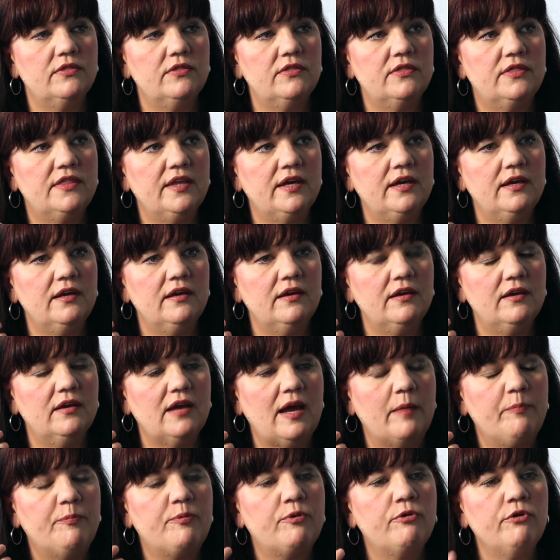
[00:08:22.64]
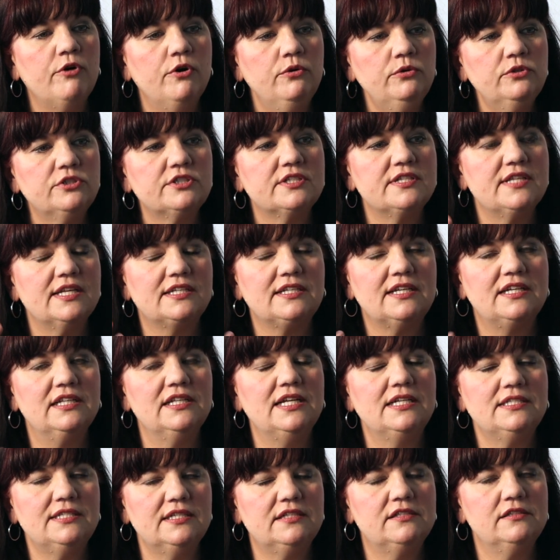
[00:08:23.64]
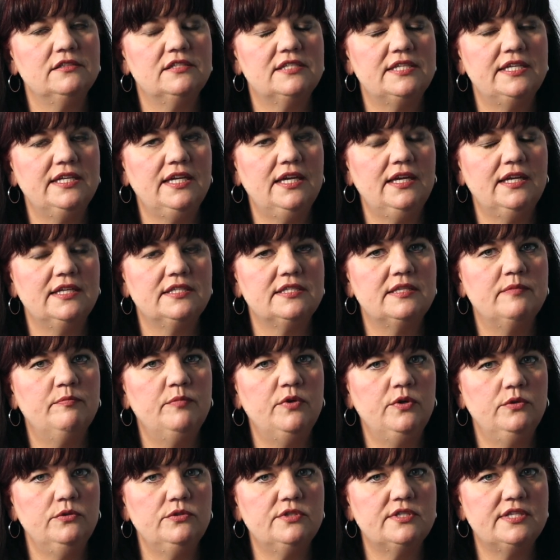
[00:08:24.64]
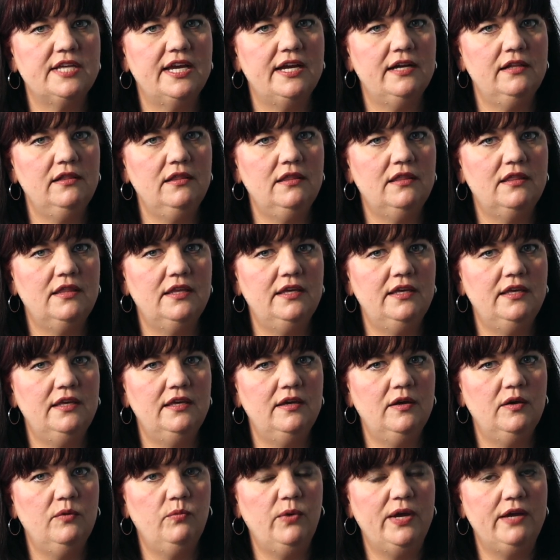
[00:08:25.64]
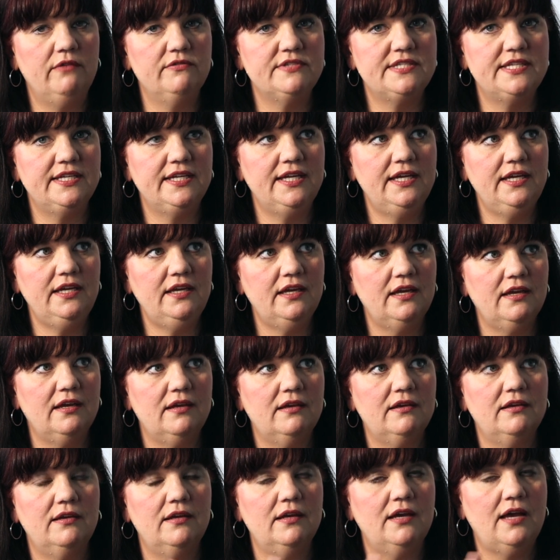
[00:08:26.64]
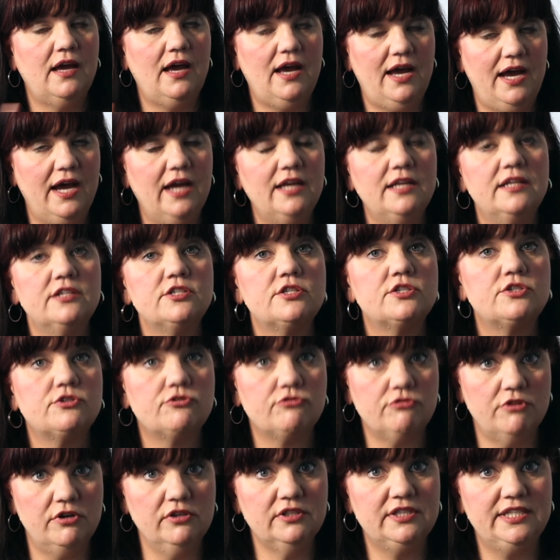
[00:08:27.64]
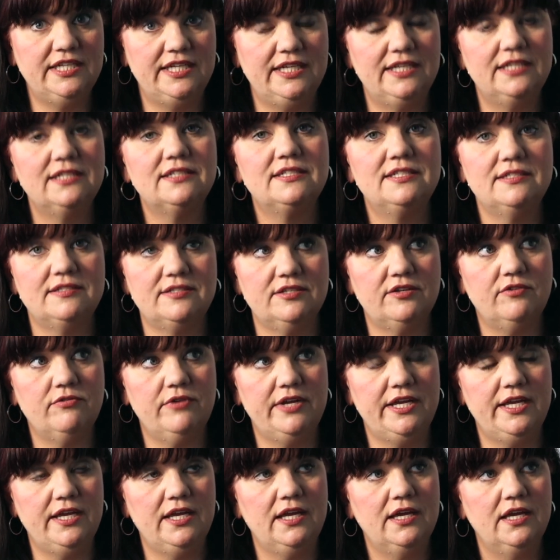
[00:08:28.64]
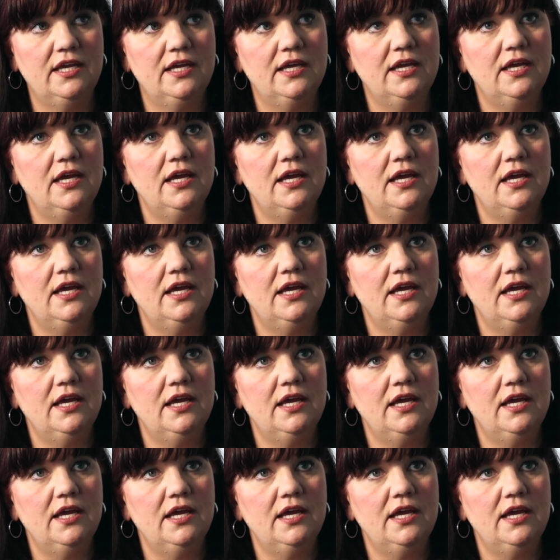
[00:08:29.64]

The approach that classical singing is the most healthy way of singing, I strongly disagree.